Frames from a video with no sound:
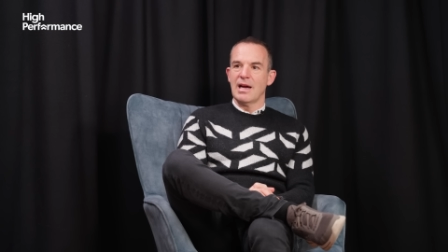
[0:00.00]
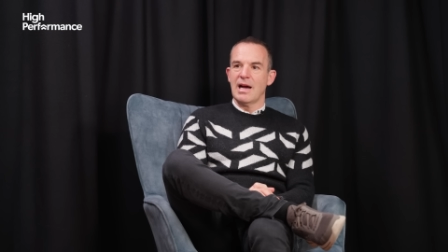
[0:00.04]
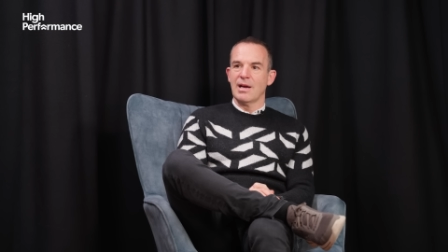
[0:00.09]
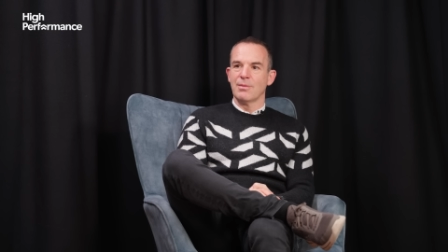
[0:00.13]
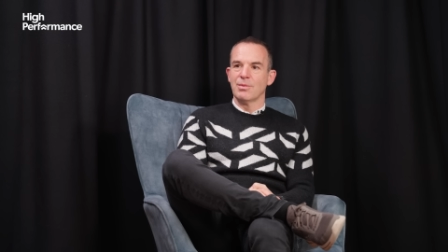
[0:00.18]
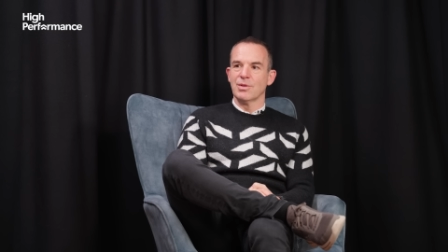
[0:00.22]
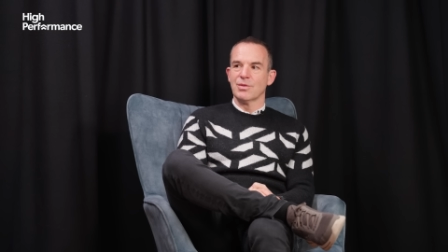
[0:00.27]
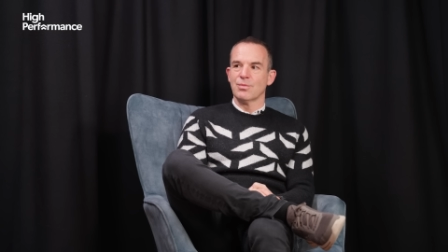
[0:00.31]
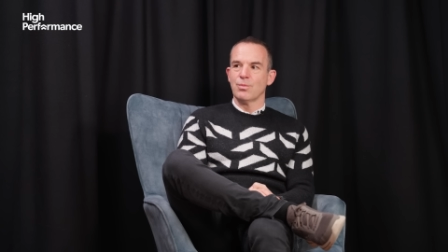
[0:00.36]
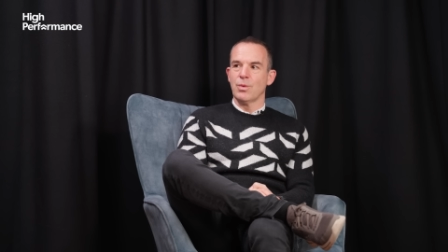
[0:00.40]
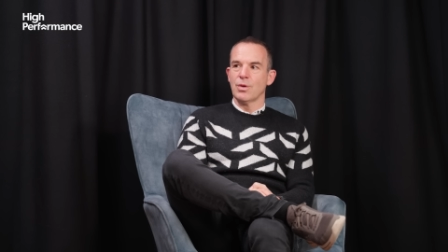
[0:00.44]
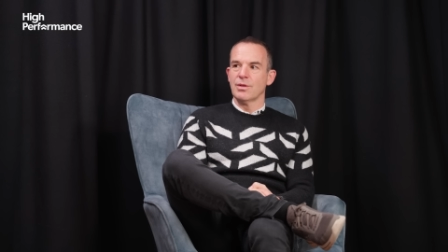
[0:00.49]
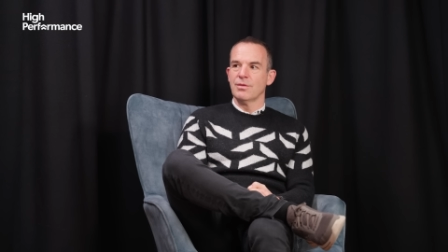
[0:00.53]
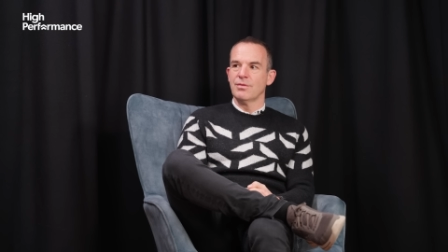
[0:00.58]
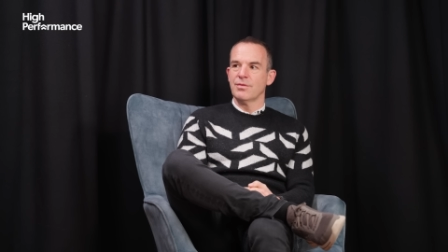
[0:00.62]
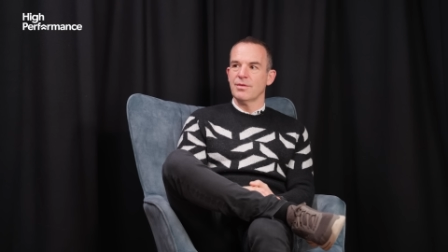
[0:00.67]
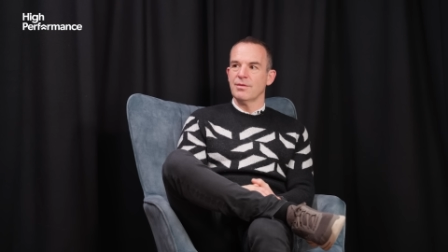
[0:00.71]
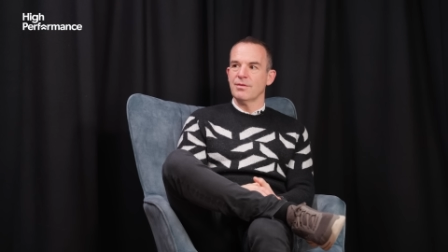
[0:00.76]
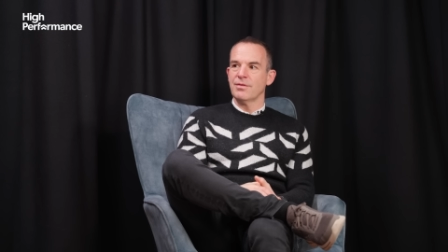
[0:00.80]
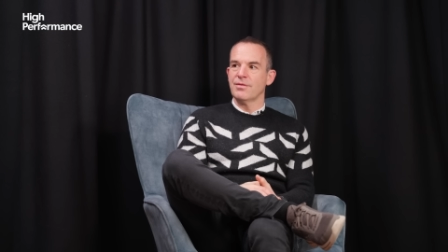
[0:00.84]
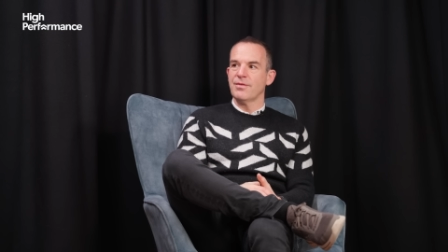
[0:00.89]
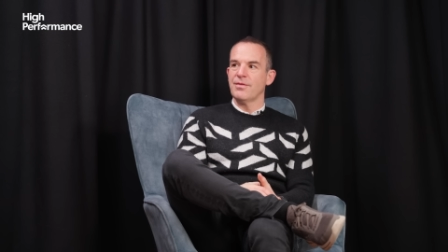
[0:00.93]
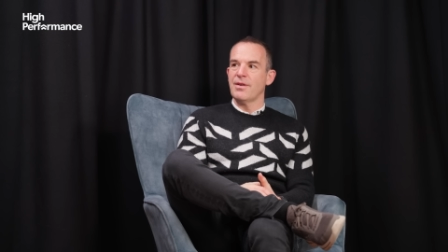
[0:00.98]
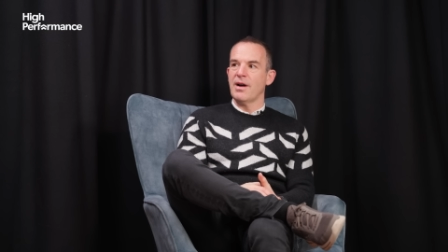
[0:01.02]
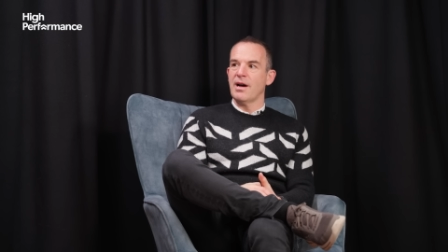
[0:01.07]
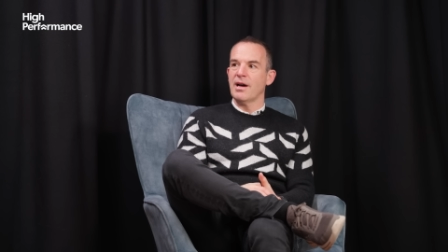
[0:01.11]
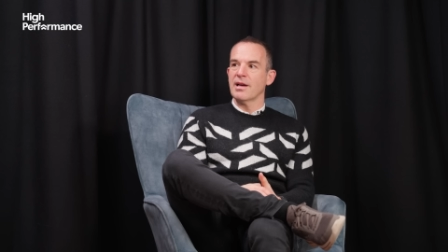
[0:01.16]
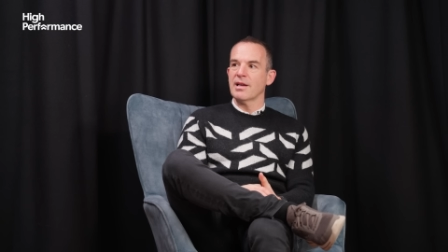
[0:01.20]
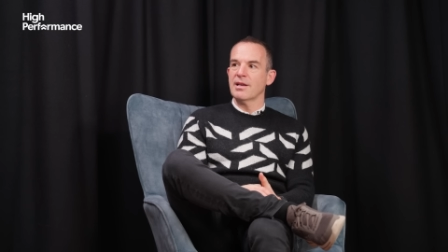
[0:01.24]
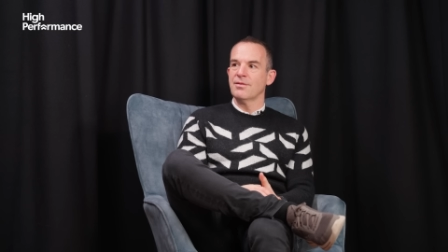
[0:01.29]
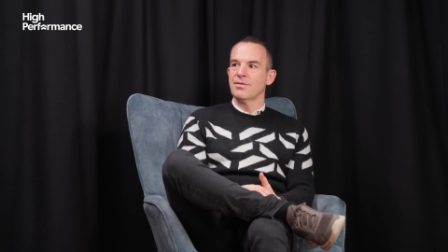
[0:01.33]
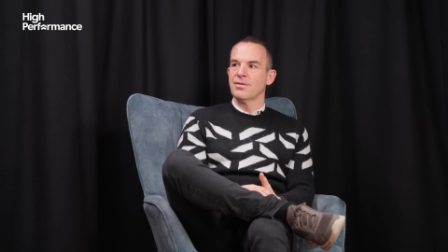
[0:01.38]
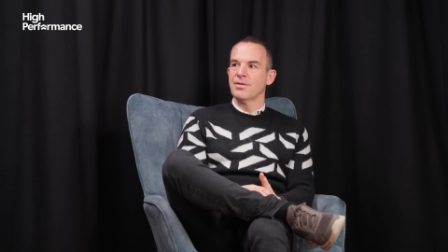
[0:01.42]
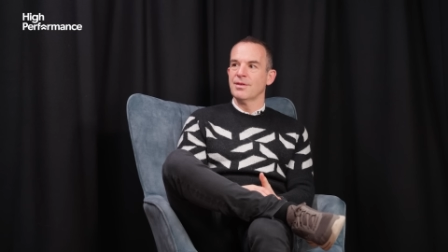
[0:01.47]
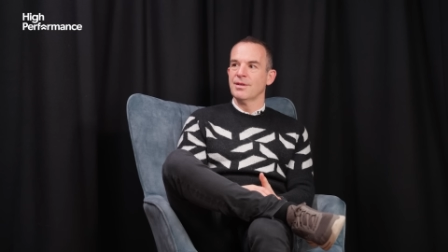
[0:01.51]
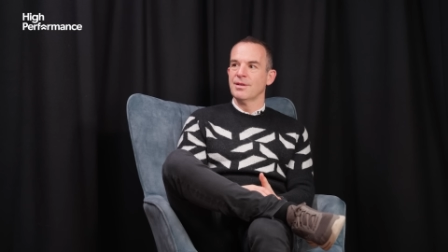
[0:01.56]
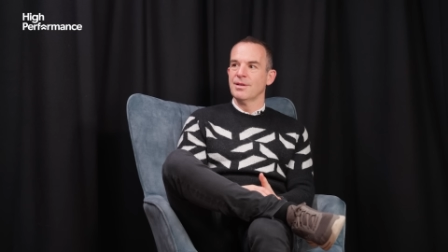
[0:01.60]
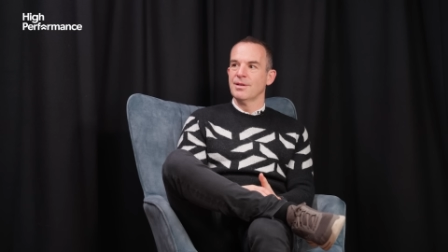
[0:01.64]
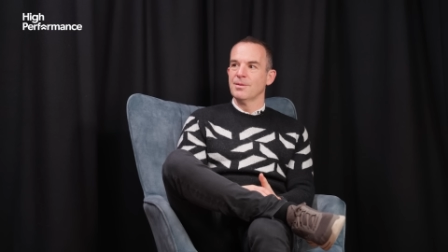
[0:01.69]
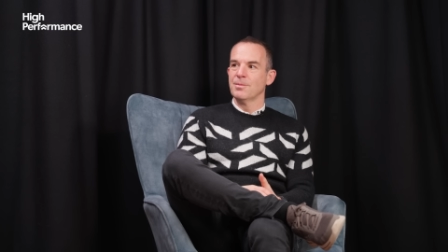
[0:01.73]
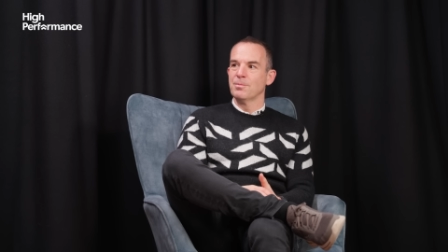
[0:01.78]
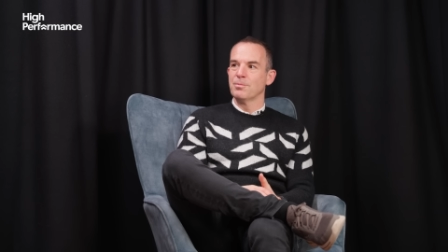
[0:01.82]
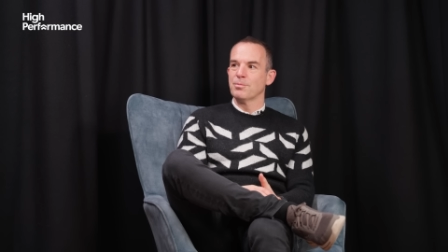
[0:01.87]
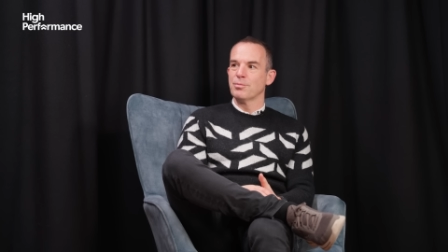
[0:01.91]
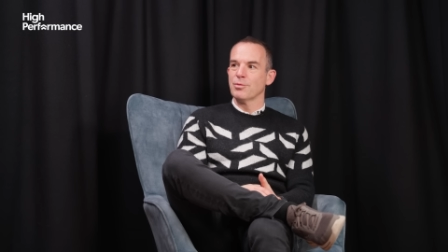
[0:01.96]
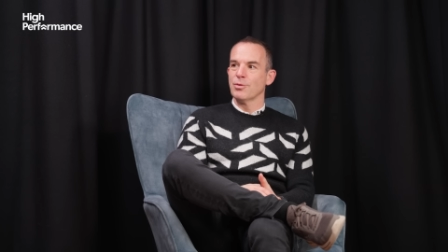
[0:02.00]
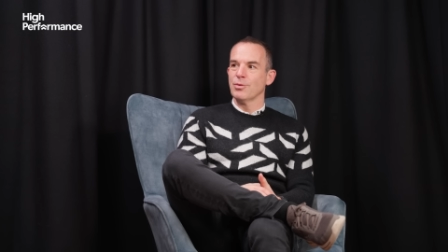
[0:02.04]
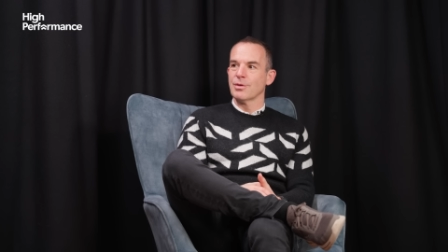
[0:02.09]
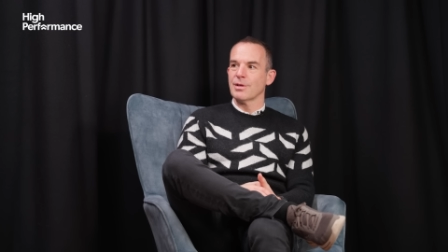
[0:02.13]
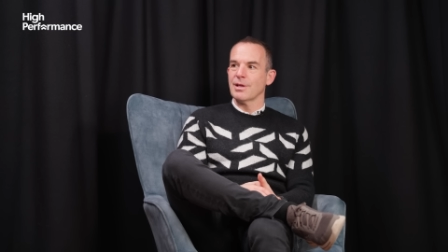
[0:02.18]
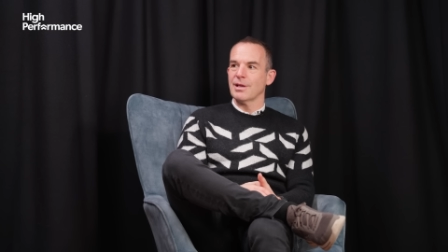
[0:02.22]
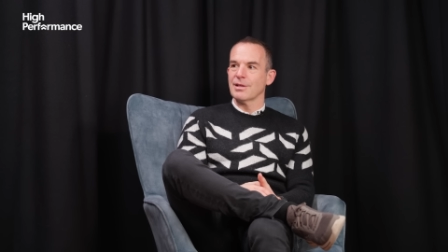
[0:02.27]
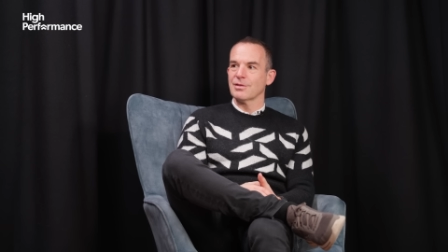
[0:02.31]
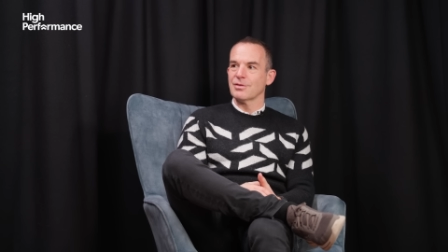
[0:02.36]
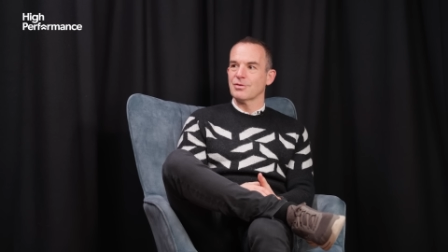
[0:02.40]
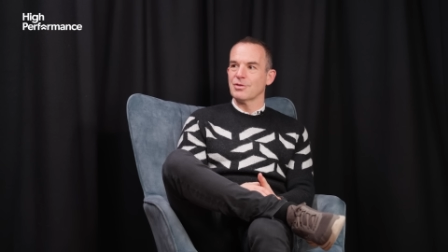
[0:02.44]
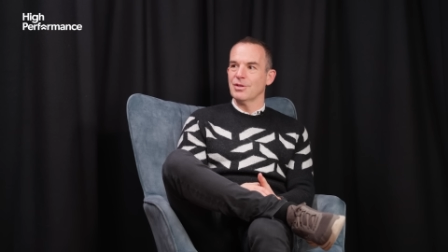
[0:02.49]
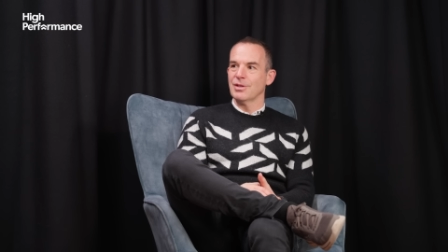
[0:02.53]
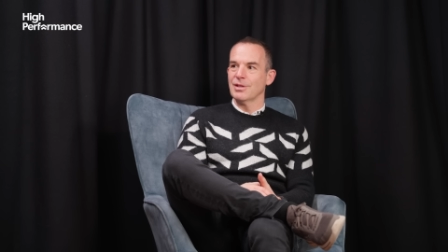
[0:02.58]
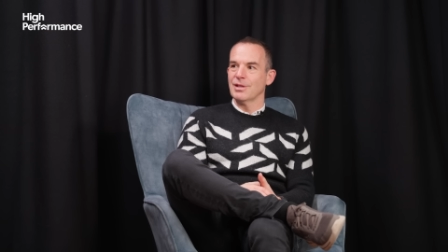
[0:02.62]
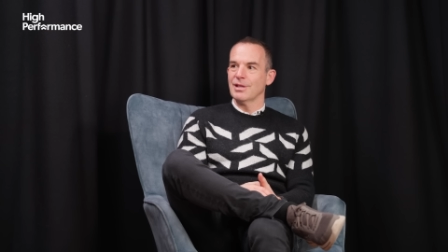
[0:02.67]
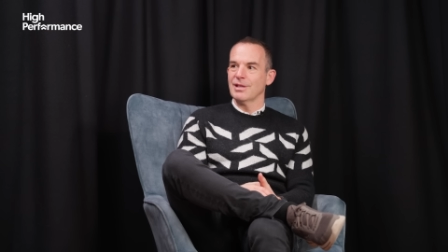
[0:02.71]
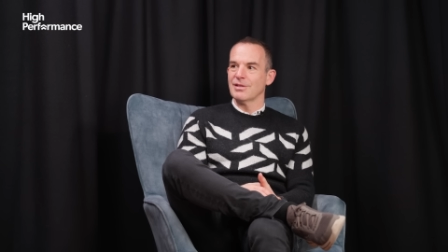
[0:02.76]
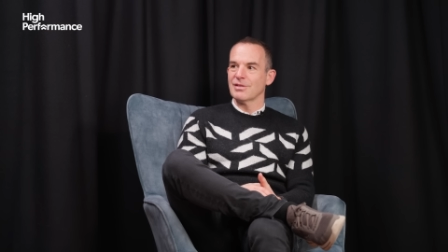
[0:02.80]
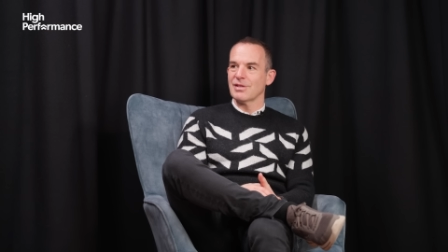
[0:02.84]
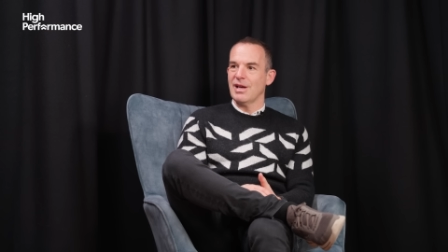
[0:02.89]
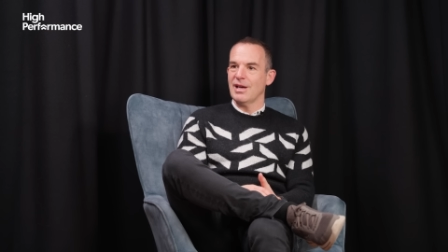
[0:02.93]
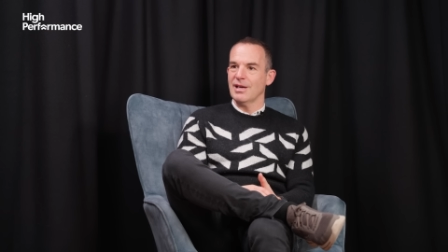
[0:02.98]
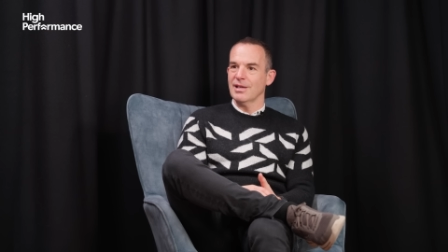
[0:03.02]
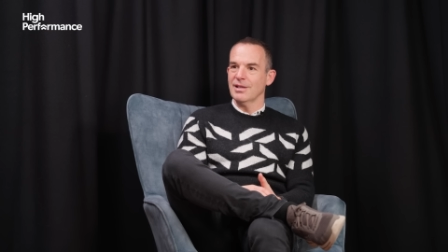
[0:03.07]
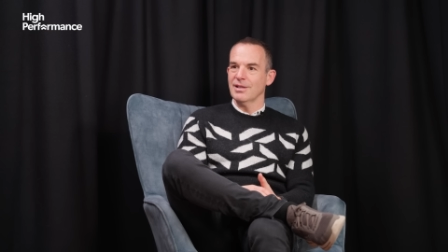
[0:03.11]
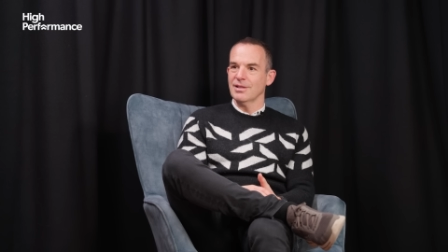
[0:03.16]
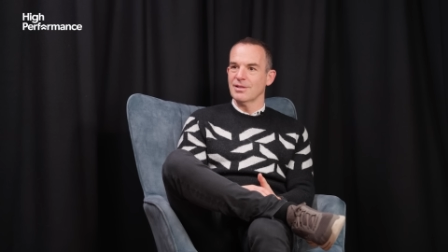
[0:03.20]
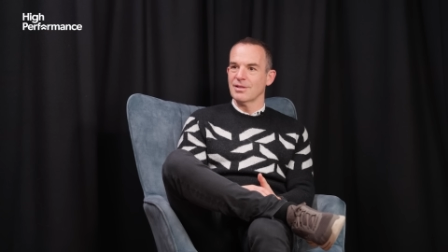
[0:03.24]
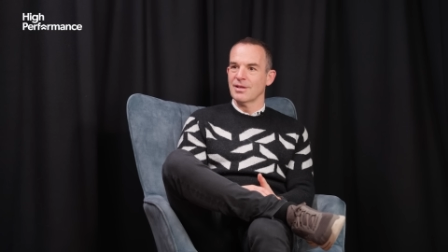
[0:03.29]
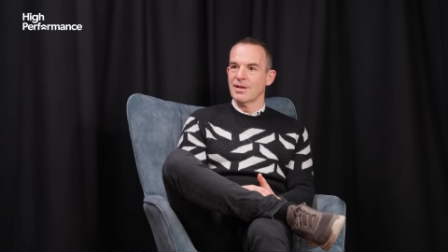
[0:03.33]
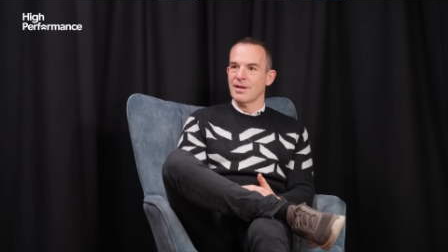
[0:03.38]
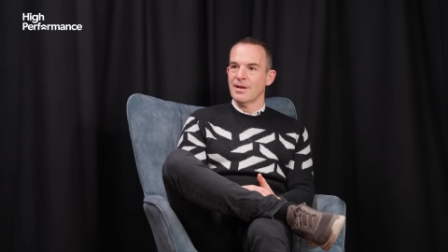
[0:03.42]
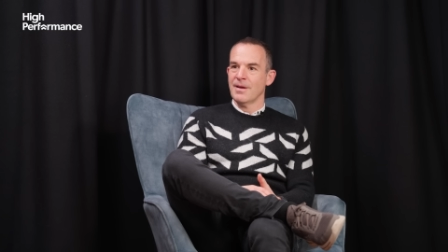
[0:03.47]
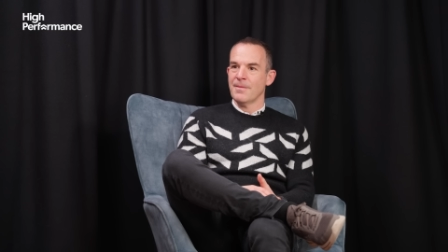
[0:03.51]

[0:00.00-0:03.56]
I was one of five broadcast journalists hired.